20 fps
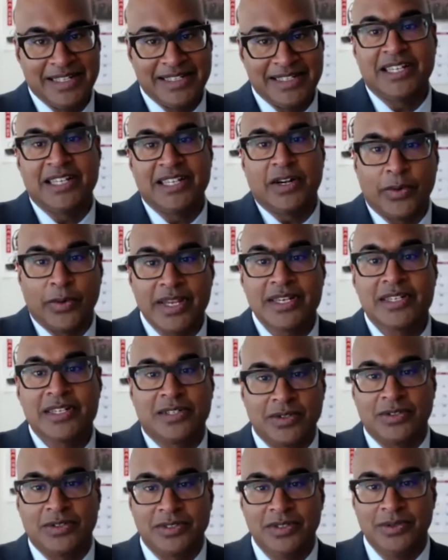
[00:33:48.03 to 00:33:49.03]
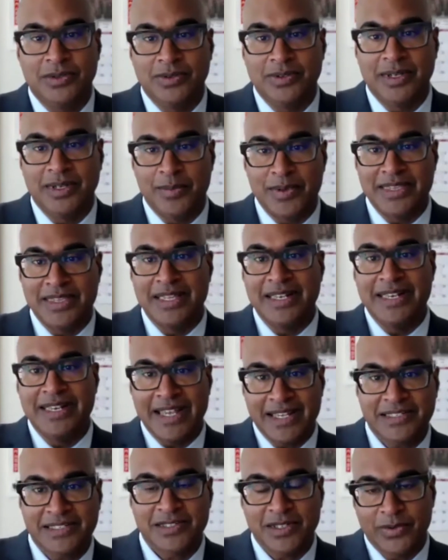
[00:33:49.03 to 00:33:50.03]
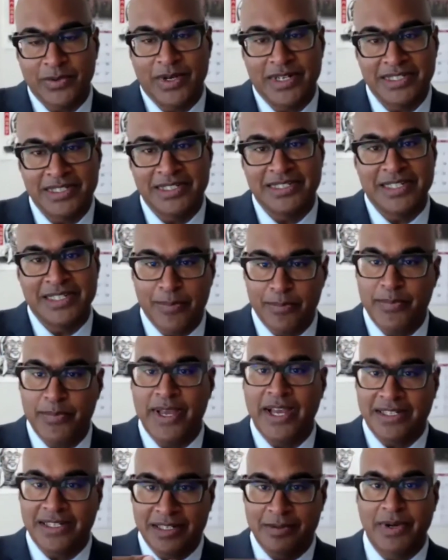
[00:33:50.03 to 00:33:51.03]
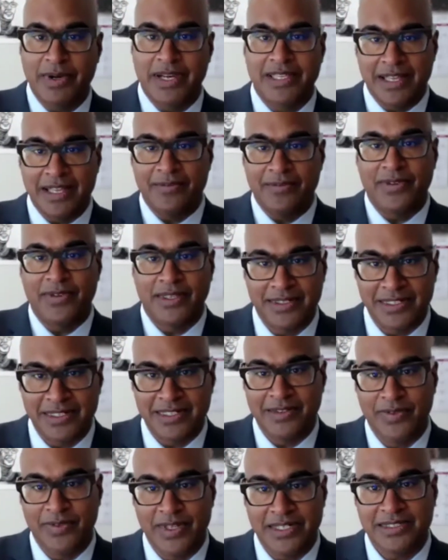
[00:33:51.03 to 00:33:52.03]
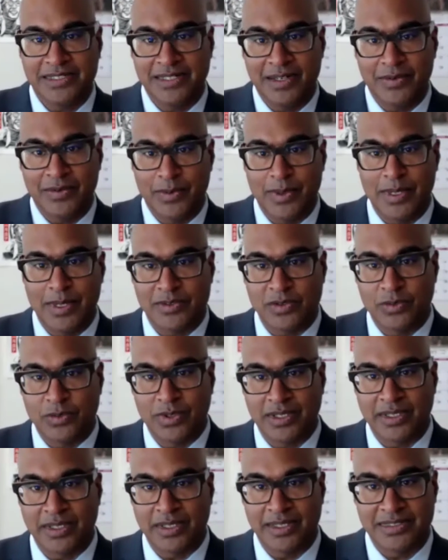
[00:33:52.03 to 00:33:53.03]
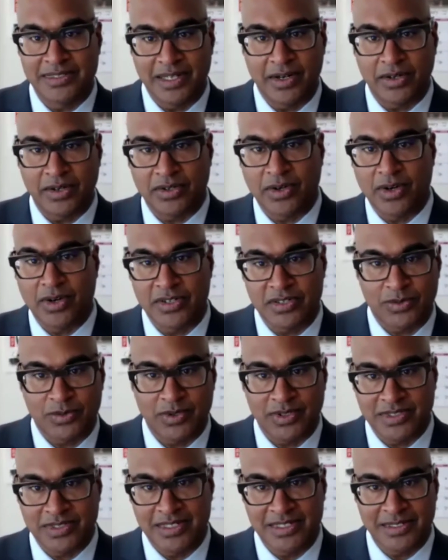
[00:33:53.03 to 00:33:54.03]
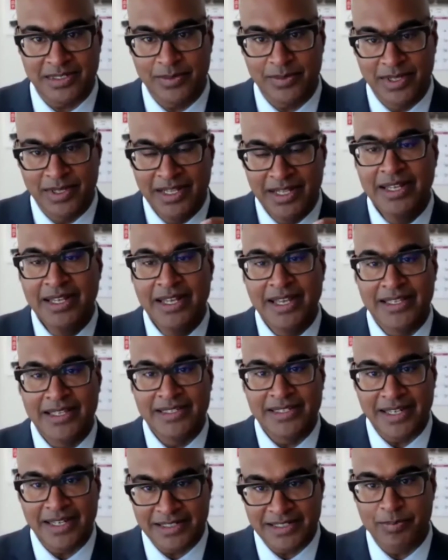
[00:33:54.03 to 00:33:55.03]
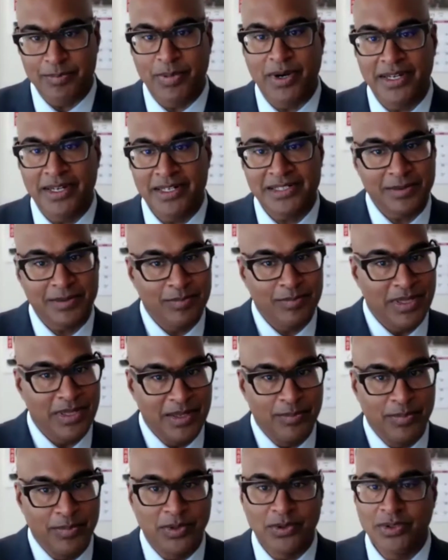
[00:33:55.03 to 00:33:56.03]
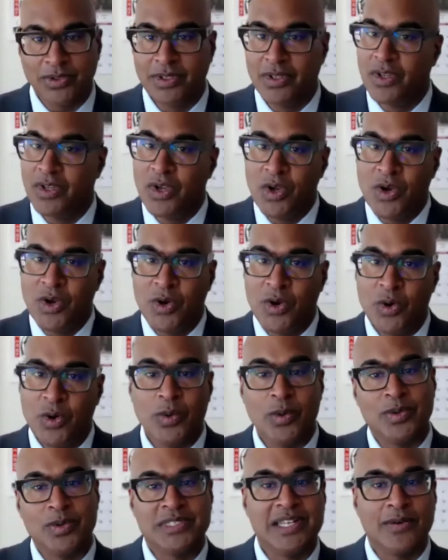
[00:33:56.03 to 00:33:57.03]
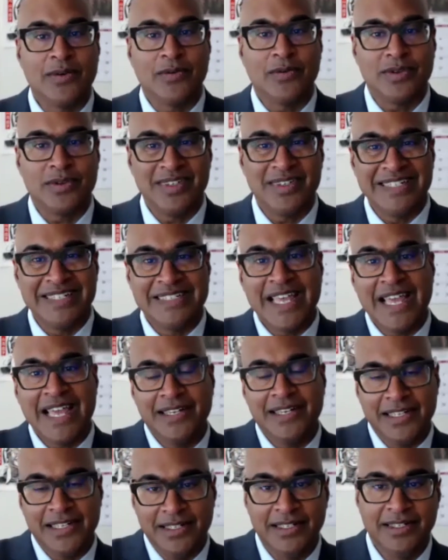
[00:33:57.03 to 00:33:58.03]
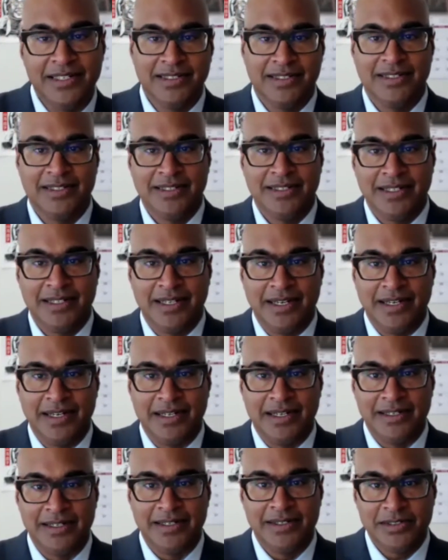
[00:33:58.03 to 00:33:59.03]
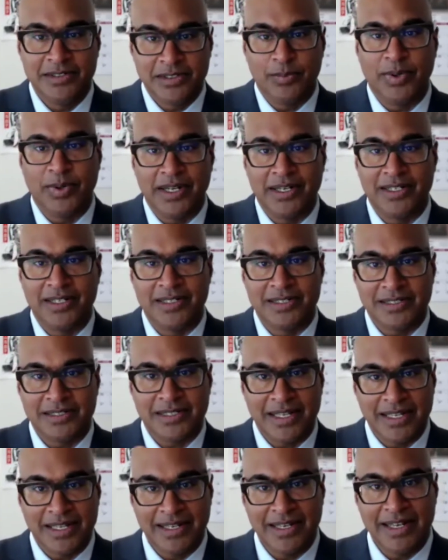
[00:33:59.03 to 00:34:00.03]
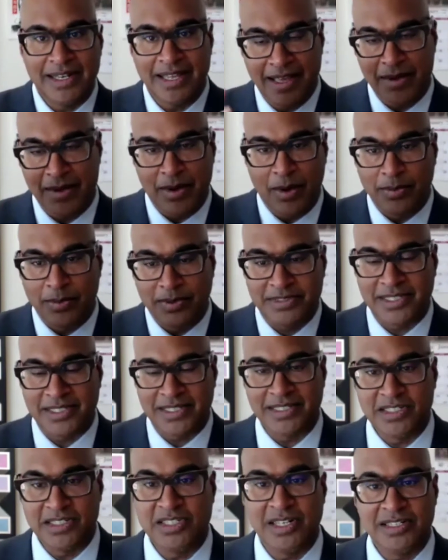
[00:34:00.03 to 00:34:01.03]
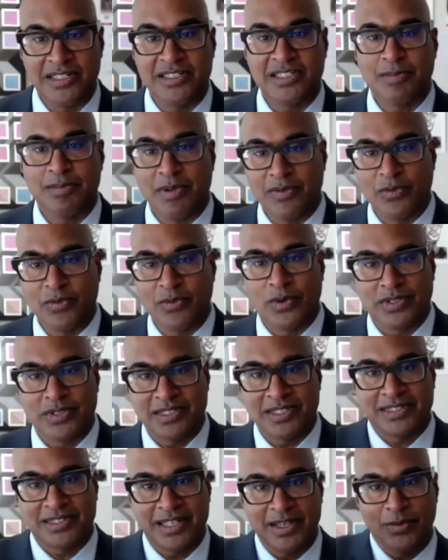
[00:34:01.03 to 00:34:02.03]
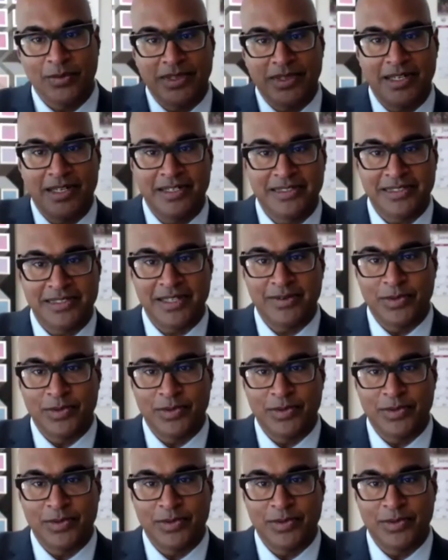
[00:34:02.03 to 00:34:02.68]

generational too. I mean, the next generation is impacted by that felony conviction. And we have to realize that our carceral system is actually punishing people who it was never even intended to punish. And I almost think the judges should be forced to say, when they say